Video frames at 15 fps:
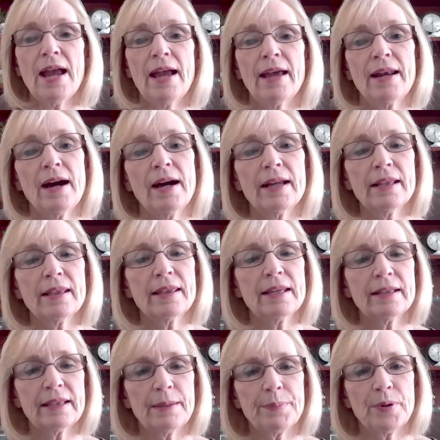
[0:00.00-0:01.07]
And I
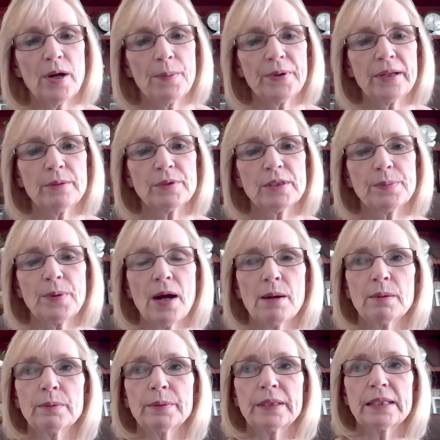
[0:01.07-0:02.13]
think that property was
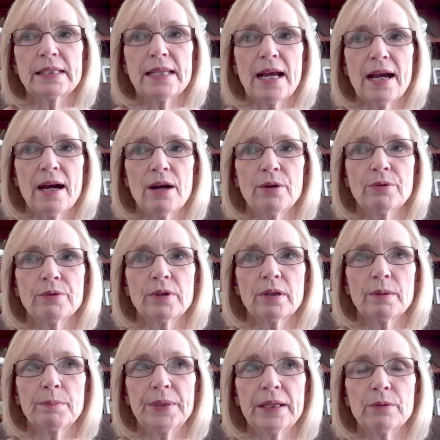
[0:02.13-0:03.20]
probably down
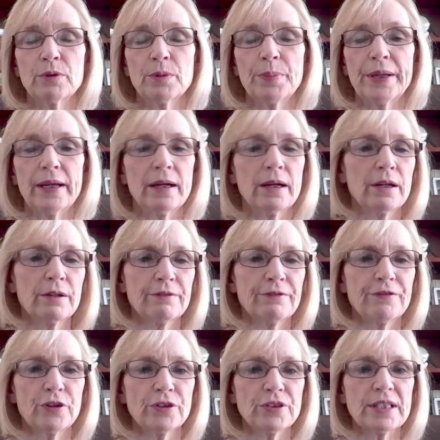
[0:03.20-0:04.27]
being repaired
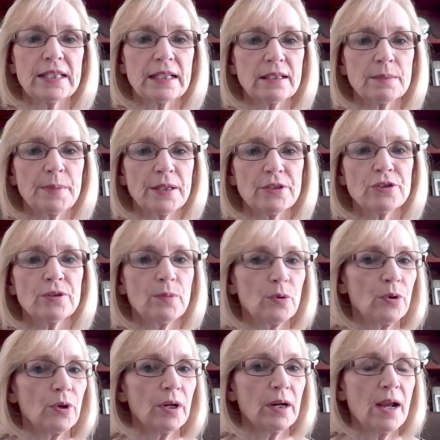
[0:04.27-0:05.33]
for 6 months or
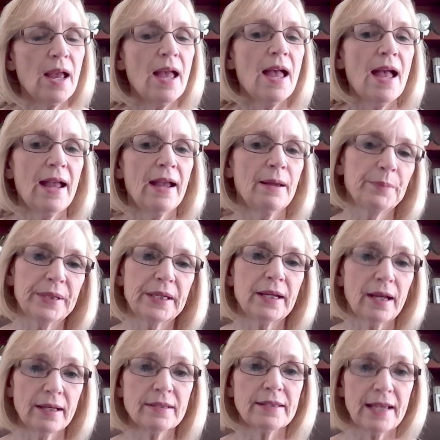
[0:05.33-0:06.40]
more. And
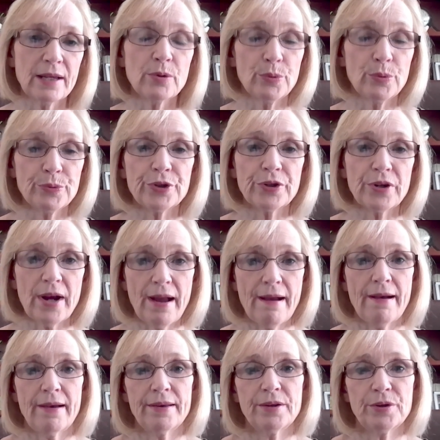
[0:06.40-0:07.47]
because that owner
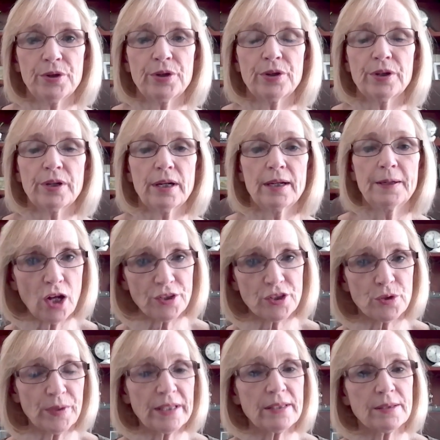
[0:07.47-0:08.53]
had her
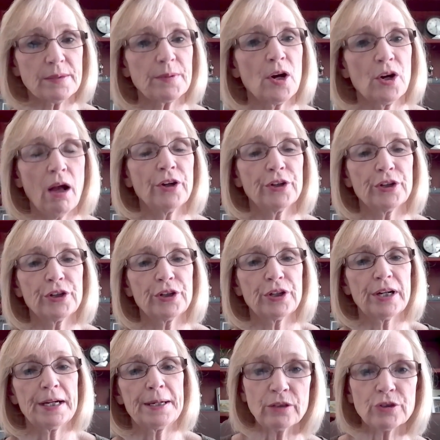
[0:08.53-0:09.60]
lost rents on
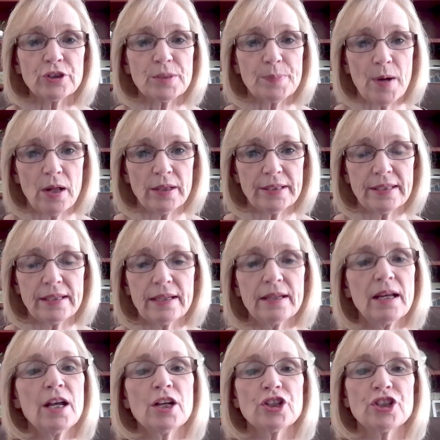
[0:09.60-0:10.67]
her landlord's policy,
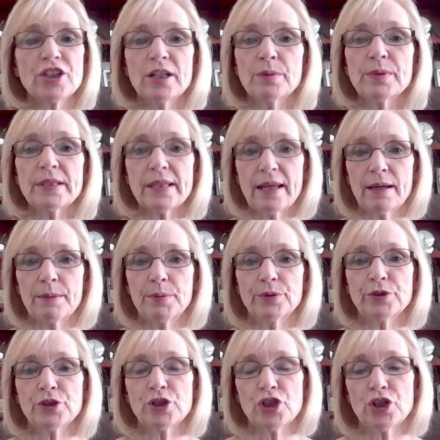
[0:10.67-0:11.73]
she was
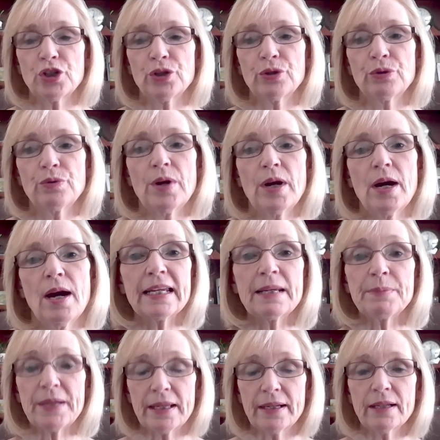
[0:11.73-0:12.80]
able to
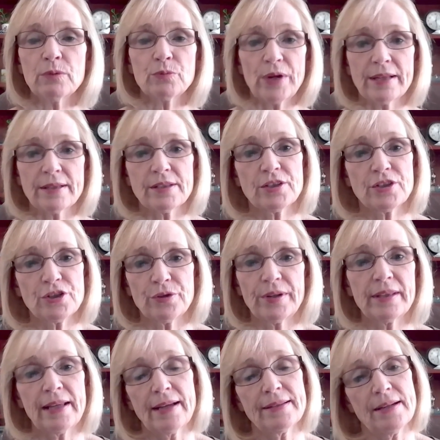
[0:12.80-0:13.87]
keep getting rents
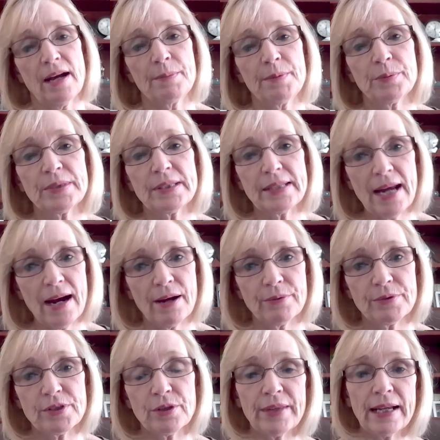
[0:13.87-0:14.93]
during that time it was
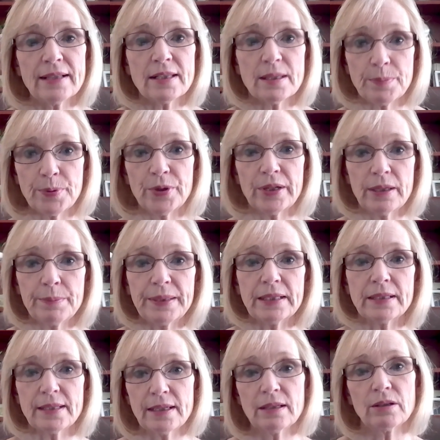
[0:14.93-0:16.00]
down. So that's a pretty
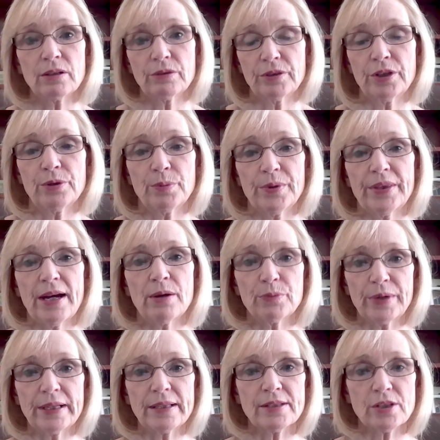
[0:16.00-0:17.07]
big deal. You're without
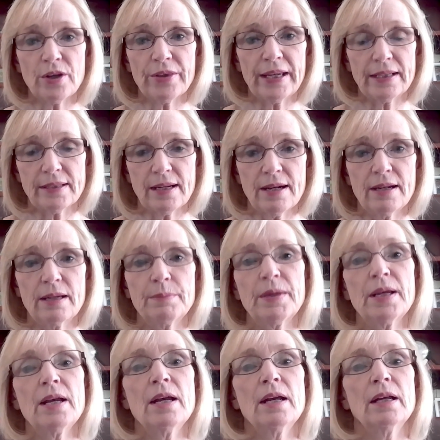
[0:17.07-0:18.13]
rents all that
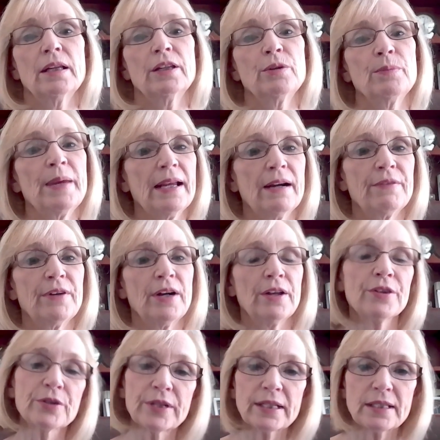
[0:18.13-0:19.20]
time. You may have
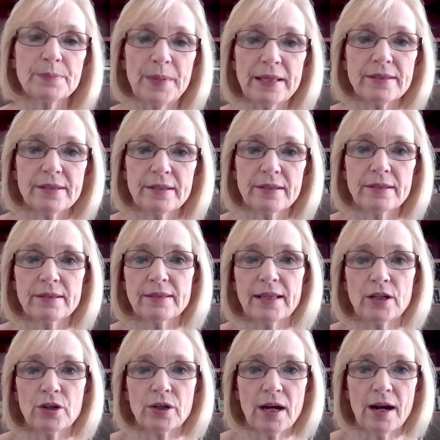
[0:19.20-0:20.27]
other expenses
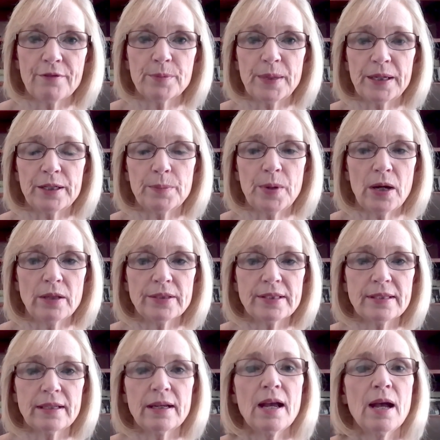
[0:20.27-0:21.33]
that aren't covered by your
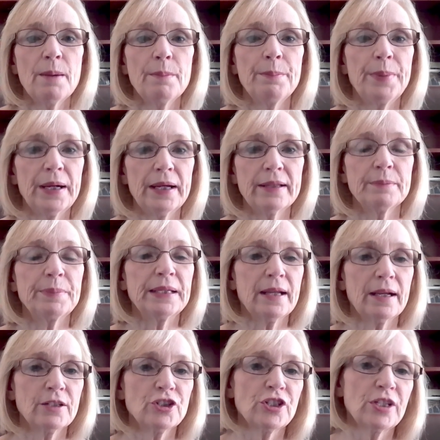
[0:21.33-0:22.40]
policy, but
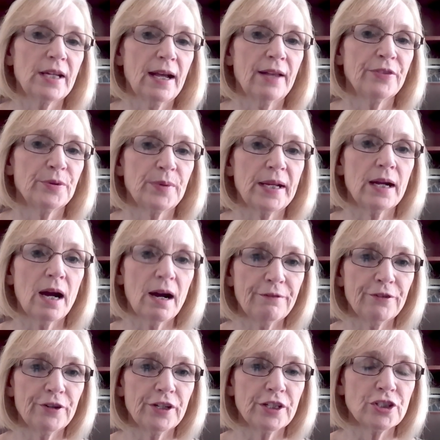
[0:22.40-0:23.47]
because she had the right
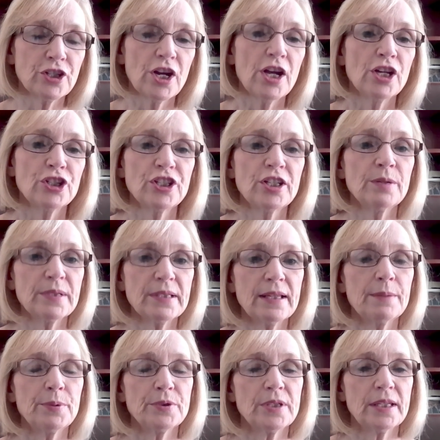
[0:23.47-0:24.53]
coverage, she was
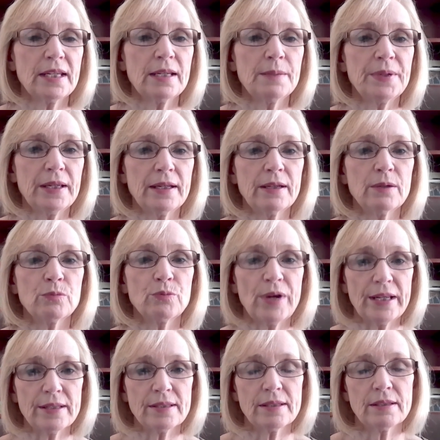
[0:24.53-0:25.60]
able to keep getting
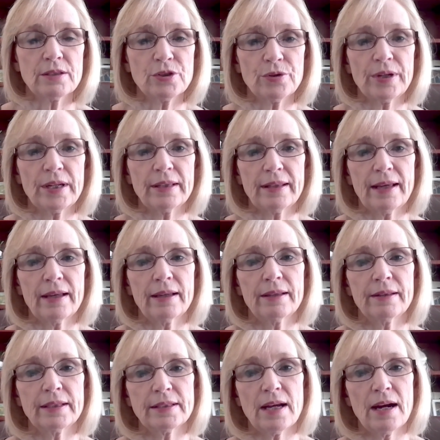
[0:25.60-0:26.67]
rent during
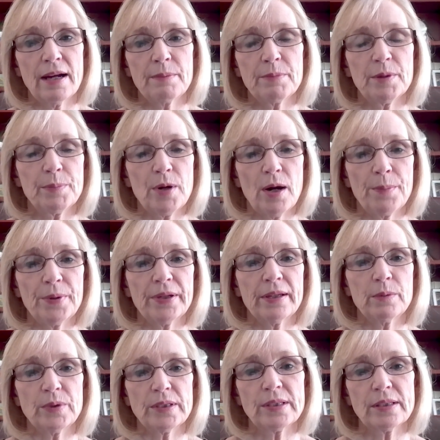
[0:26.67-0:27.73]
the time the
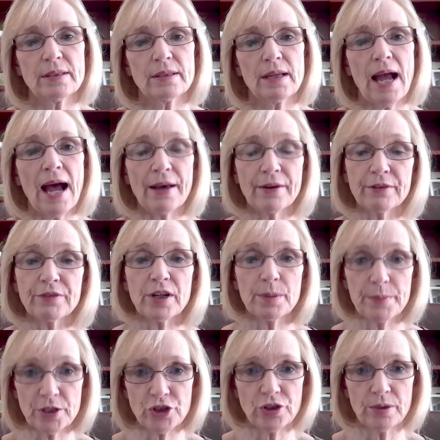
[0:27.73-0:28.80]
property was out of
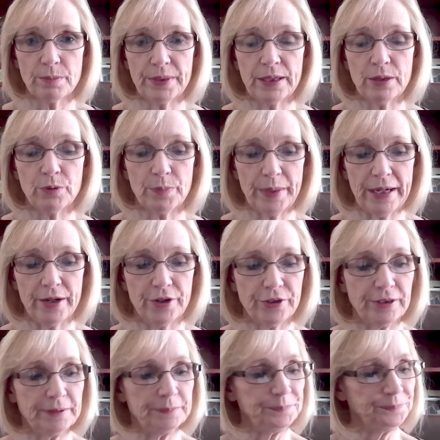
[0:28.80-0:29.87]
commission being repaired.
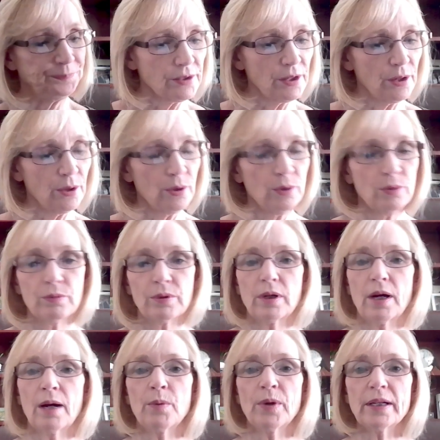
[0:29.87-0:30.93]
So
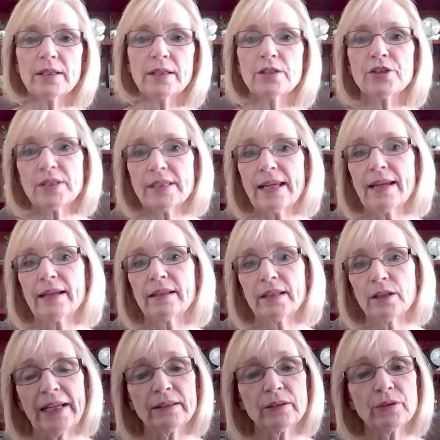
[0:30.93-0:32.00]
I wanted to just say
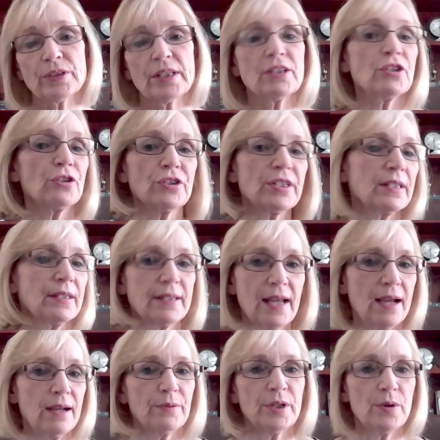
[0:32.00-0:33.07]
landlord's insurance is
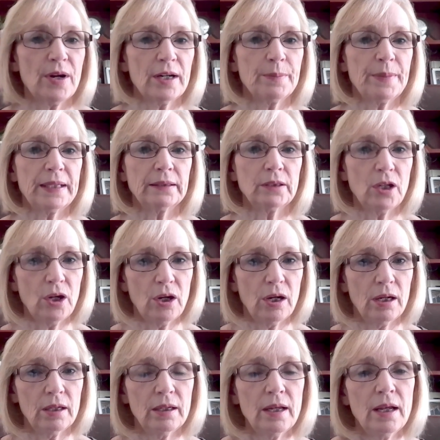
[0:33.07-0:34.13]
not required by
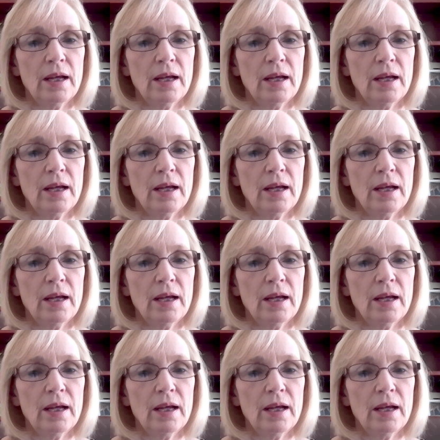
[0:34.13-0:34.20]
law.